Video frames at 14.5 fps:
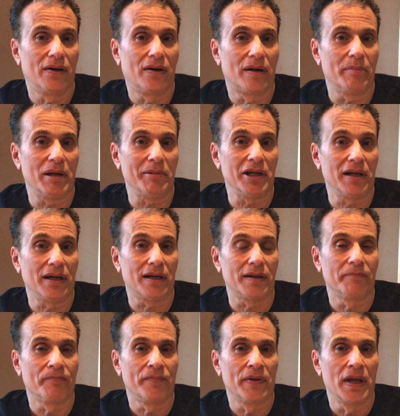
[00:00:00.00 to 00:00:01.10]
or maybe
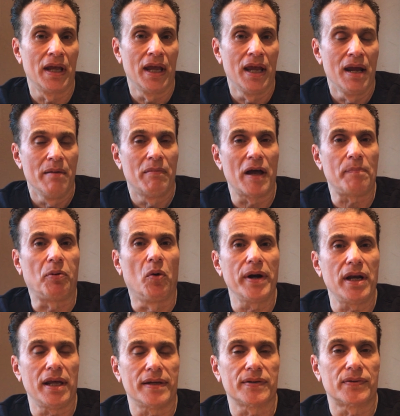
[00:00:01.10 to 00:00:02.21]
not. My
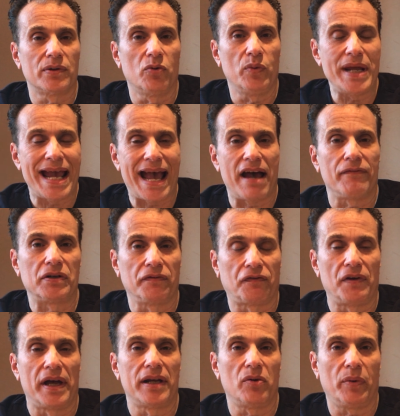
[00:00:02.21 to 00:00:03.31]
point is, we have to
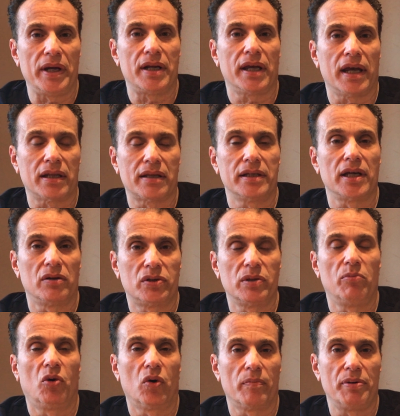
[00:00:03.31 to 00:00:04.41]
find a way to get this out to
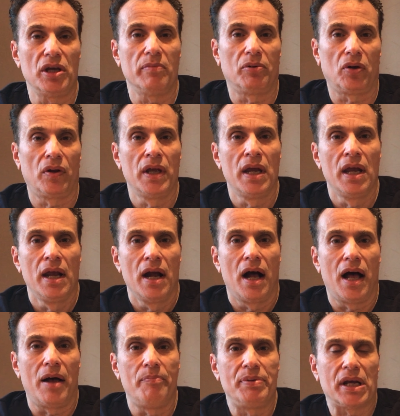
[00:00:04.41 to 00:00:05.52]
more people.
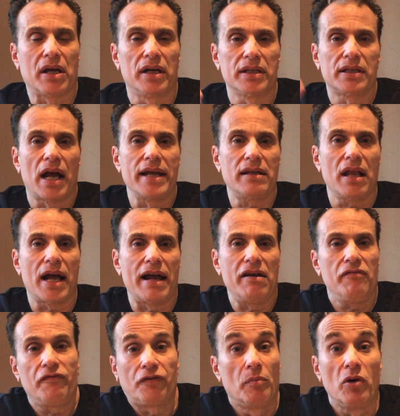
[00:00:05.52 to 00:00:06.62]
Uh, because I, I,
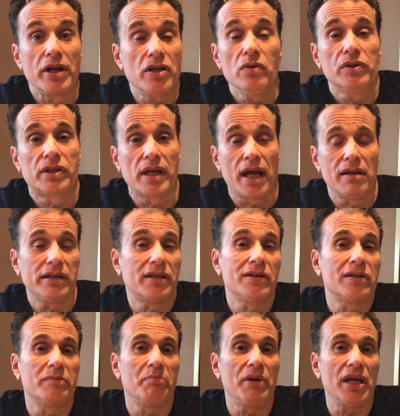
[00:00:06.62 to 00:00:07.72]
from what you say, this
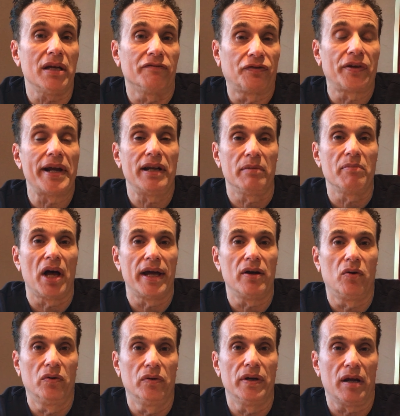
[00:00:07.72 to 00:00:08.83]
isn't me inflating my
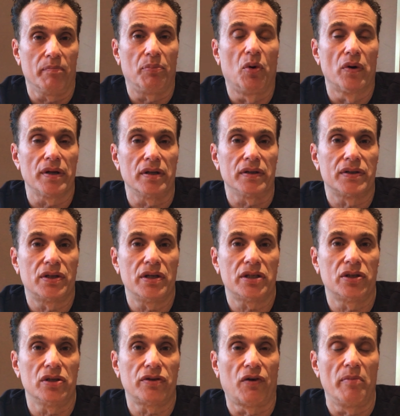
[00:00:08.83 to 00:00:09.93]
own importance.
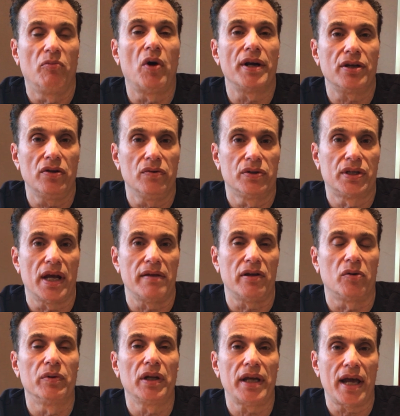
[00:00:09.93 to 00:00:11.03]
This is from what you say that
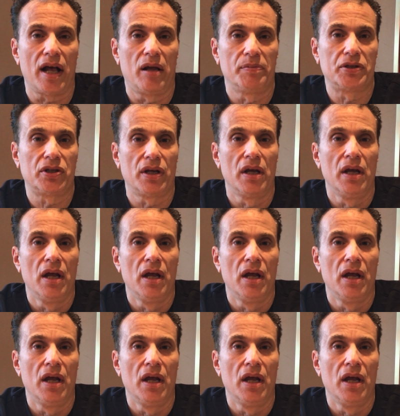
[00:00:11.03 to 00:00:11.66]
it really helps